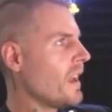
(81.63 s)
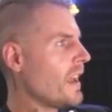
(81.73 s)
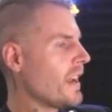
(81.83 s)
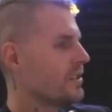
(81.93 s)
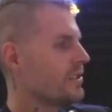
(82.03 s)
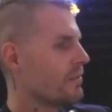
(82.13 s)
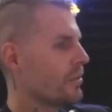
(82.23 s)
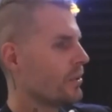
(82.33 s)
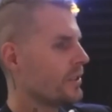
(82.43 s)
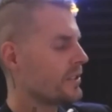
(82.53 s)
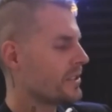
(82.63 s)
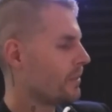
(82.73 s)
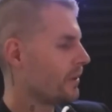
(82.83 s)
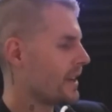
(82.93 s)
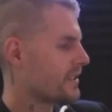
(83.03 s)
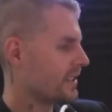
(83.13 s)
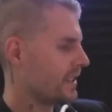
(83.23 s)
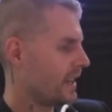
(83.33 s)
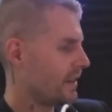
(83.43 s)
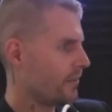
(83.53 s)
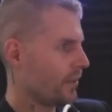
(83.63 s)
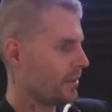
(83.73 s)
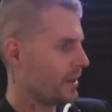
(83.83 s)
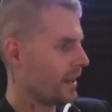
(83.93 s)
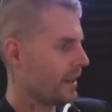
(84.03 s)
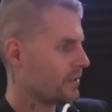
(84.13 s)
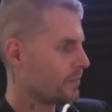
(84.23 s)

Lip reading: And I just have a really simple lesson today for you guys,